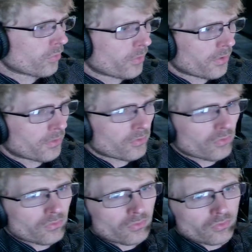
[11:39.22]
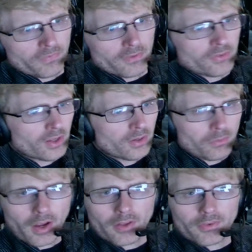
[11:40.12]
with 15
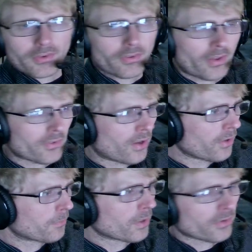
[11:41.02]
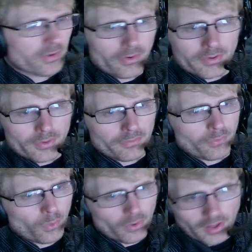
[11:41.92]
rounds, because that's all the military could
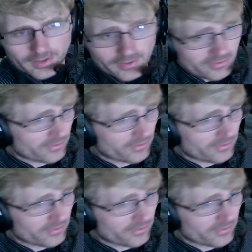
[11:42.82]
afford. I guess